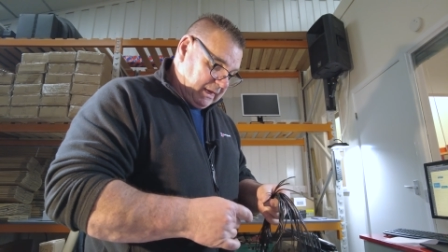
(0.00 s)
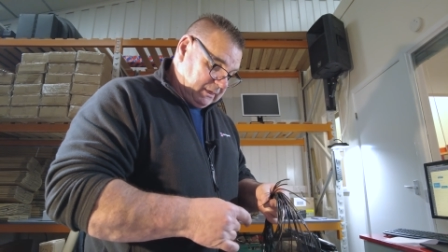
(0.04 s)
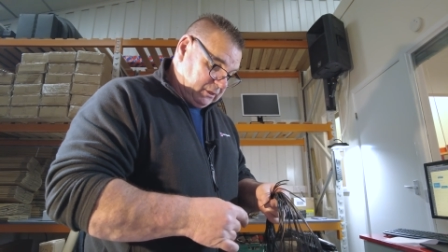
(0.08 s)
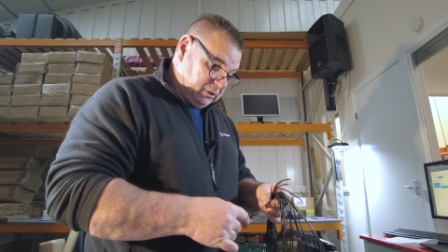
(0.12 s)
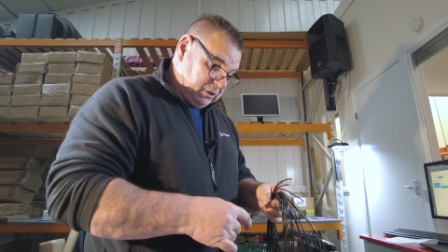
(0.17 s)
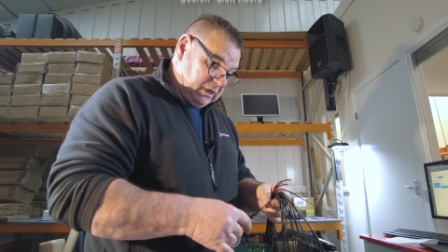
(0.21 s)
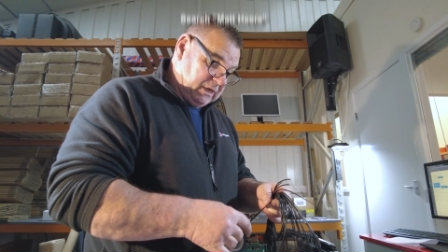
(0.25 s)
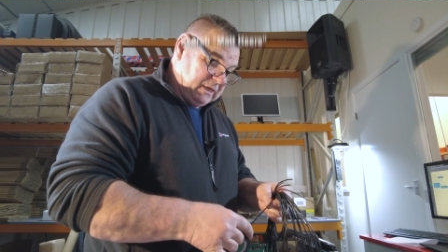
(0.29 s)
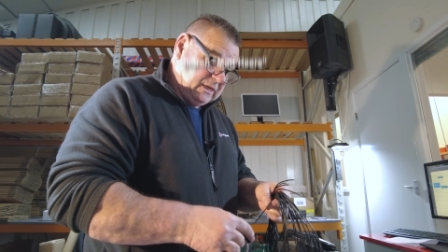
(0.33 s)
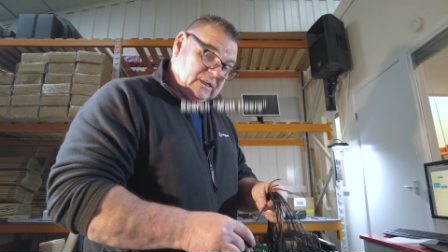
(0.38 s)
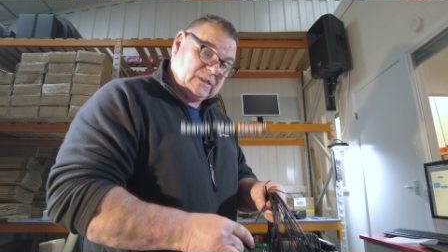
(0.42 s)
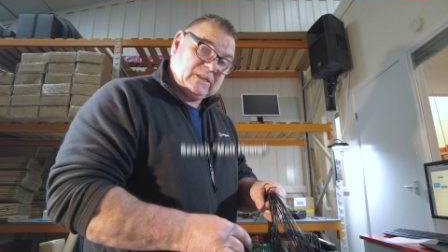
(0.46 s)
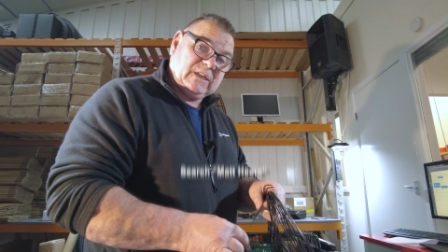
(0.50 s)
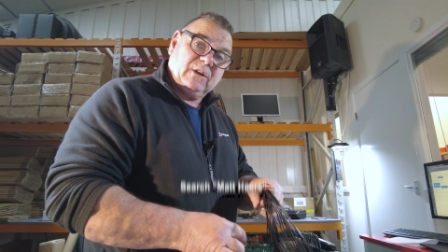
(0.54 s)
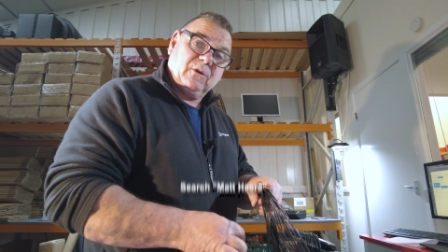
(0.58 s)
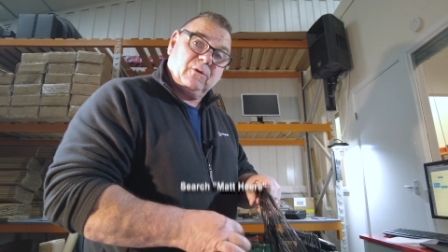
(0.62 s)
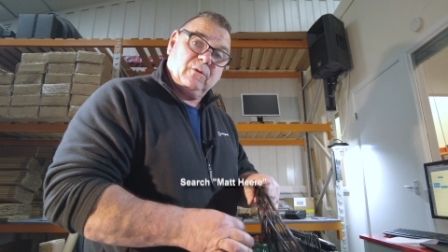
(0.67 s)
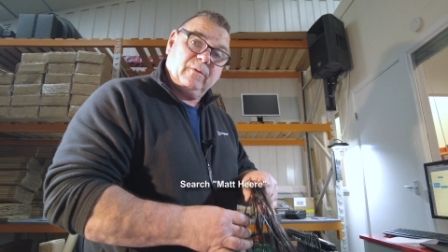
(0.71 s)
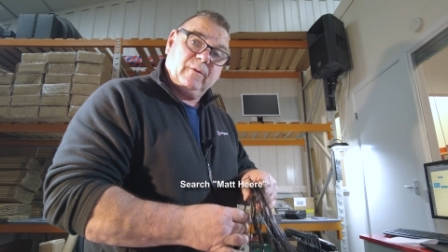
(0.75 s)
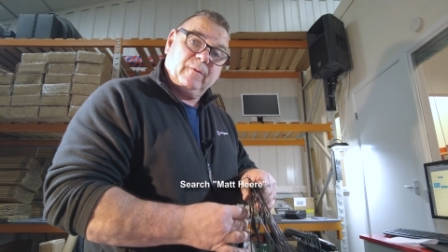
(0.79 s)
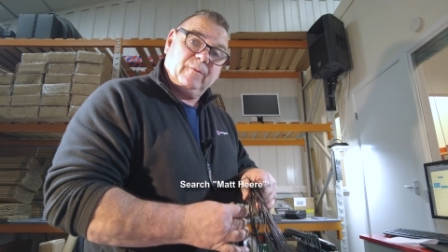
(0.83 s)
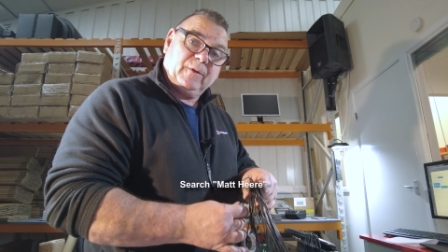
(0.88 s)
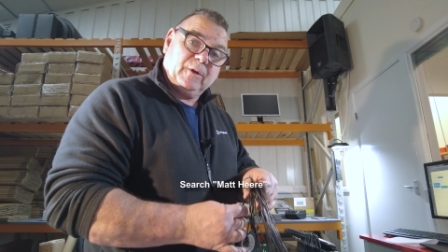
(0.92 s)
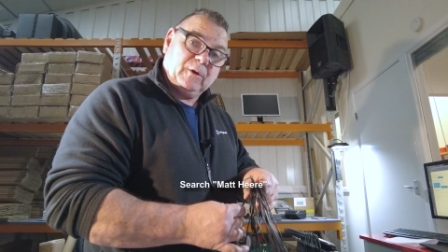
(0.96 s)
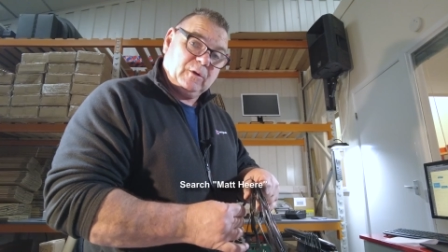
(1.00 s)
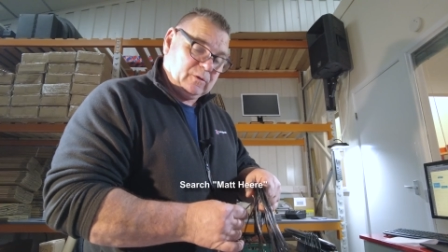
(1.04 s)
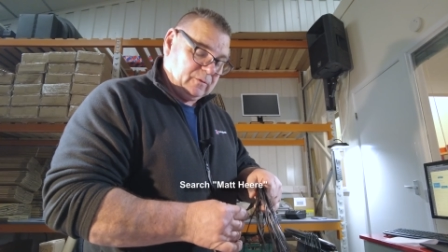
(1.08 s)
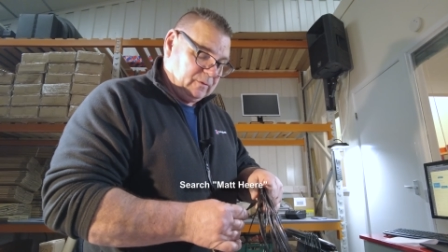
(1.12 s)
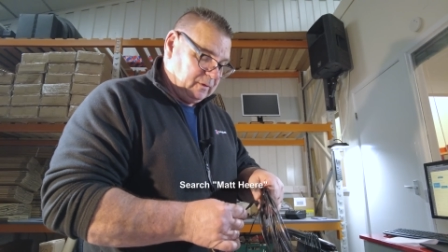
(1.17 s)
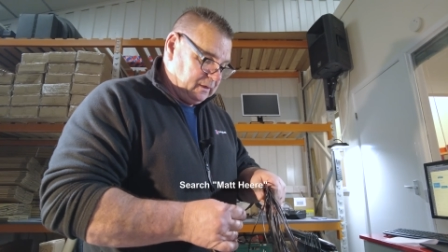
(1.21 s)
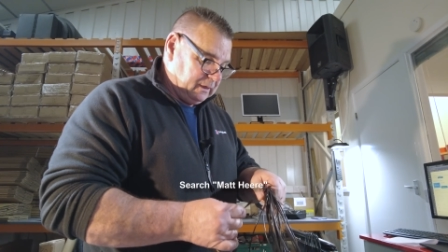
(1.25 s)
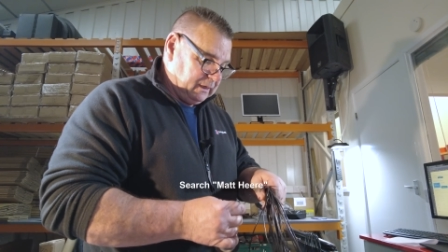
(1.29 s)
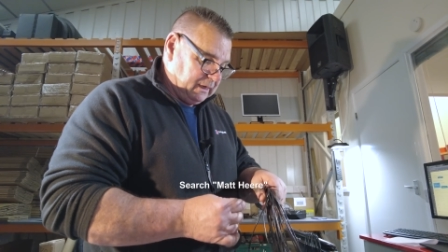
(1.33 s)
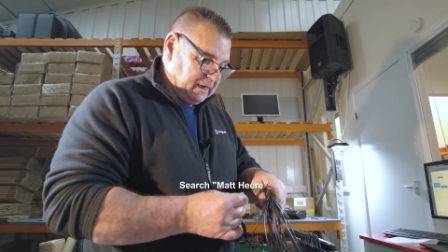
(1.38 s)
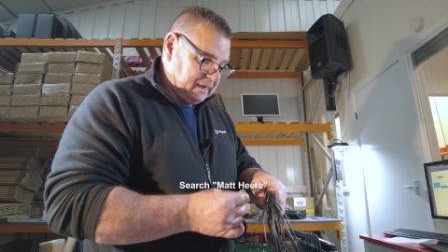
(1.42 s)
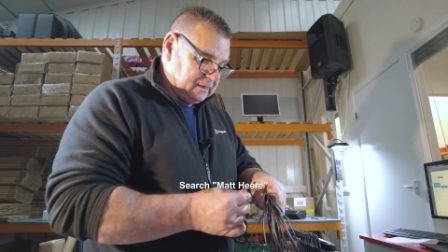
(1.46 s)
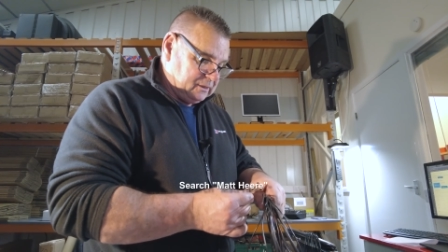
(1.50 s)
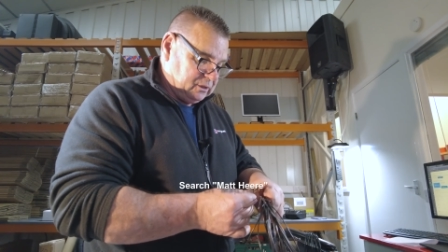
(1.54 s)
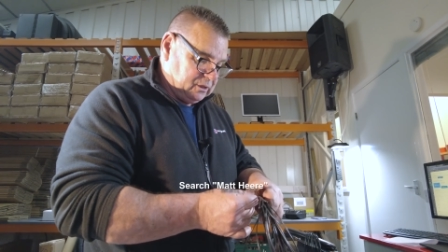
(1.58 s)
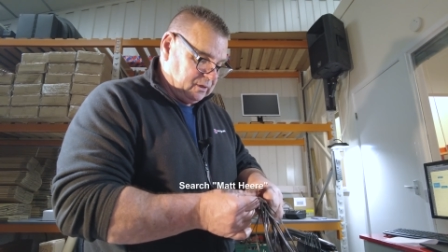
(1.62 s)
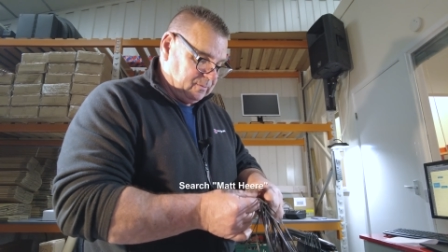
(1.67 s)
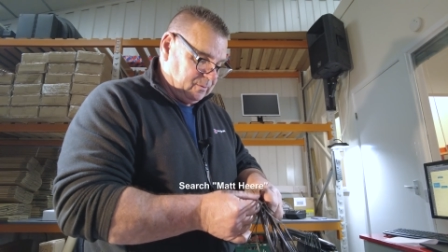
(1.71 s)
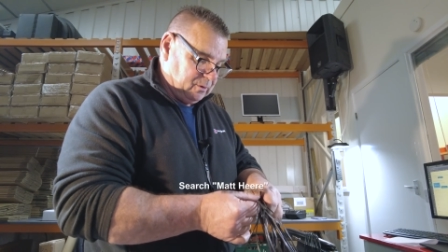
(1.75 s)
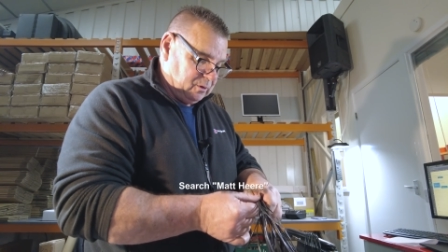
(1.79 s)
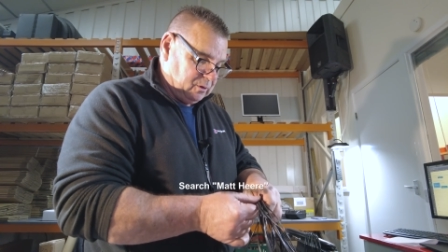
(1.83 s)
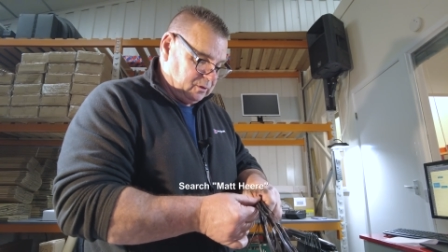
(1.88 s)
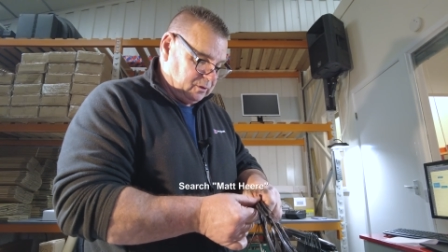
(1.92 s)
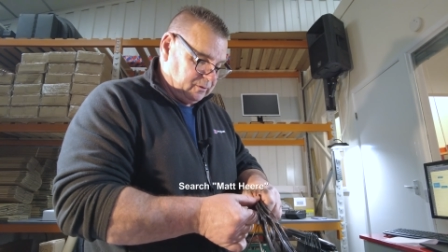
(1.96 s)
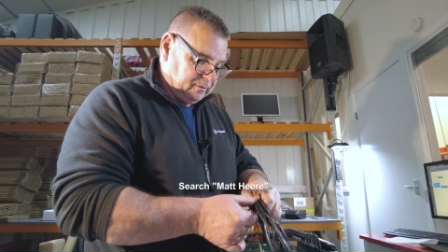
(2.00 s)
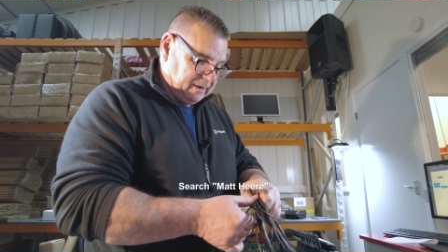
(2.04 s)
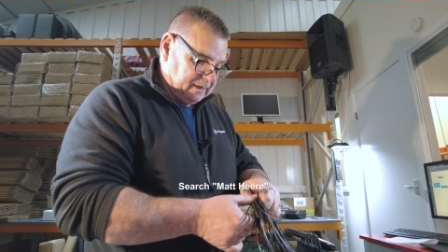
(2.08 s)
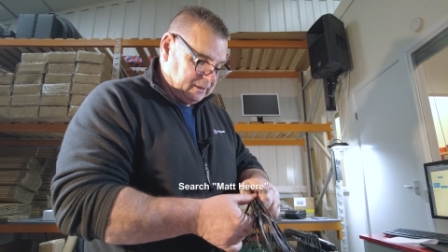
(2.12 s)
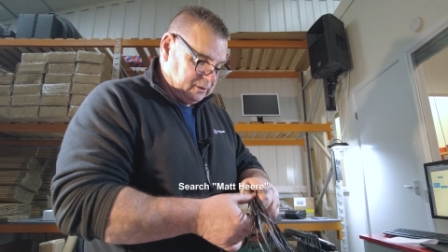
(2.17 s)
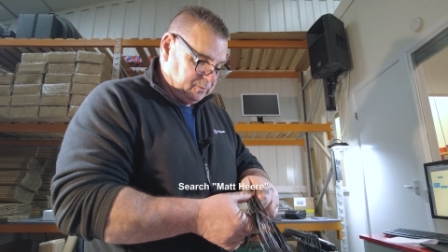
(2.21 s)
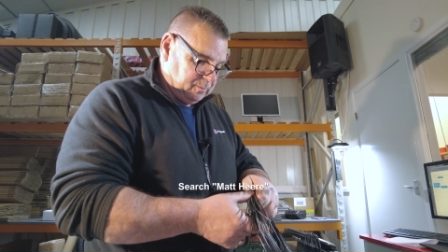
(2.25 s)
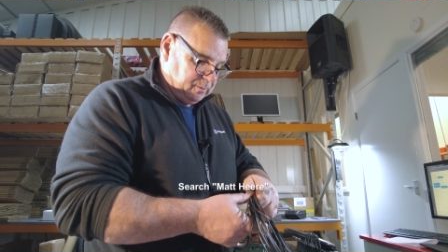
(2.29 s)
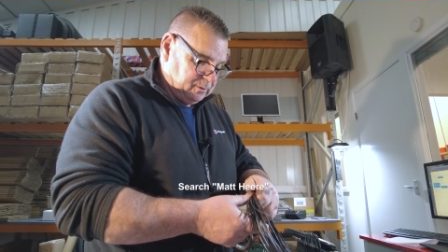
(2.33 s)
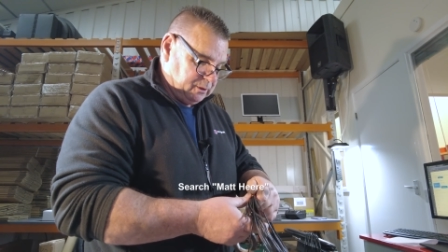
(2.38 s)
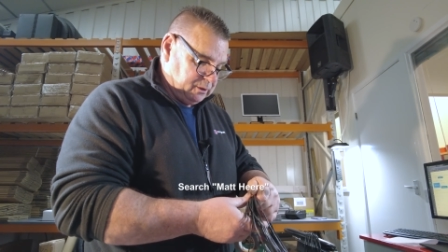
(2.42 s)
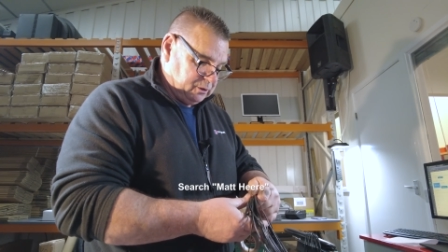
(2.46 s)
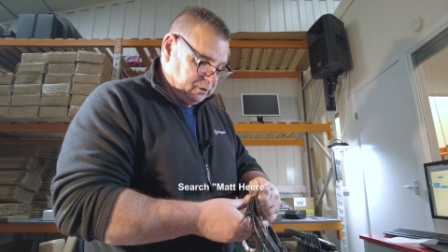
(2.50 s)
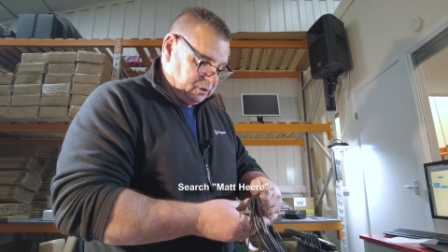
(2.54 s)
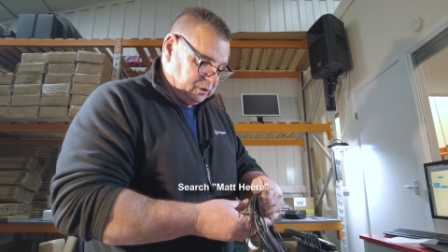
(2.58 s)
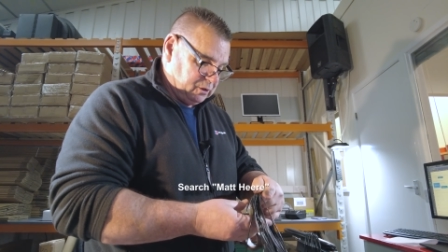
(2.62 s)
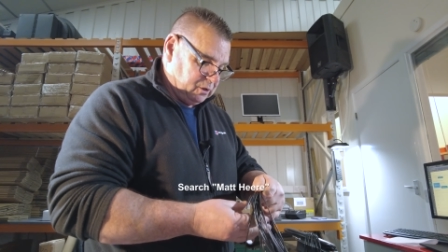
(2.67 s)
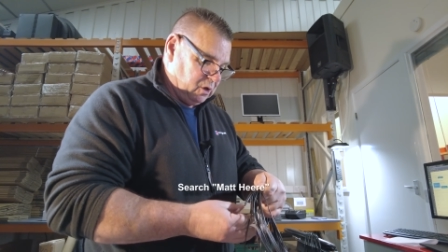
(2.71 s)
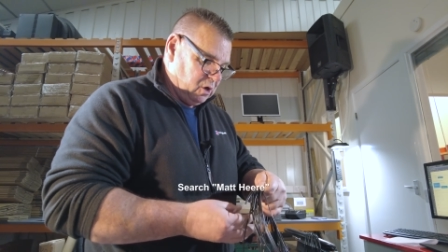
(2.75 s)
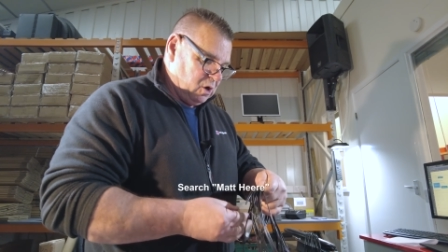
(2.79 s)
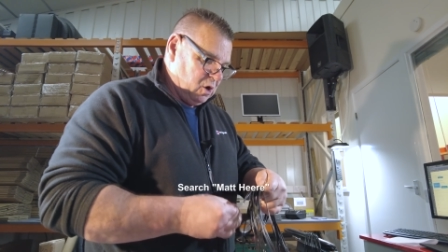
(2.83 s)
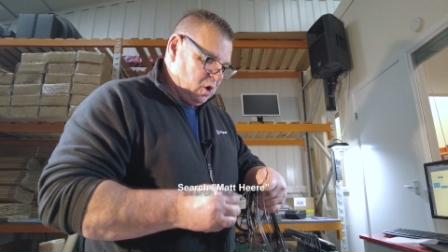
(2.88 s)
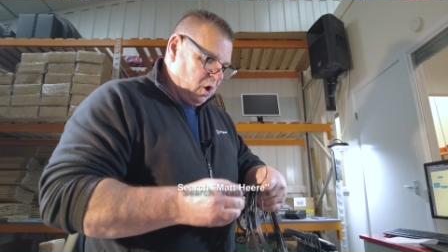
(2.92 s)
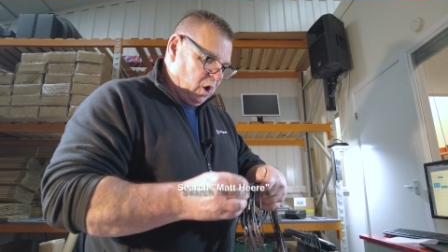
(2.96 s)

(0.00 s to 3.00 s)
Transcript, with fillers: actually he does a little review of the DX Commander Expedition.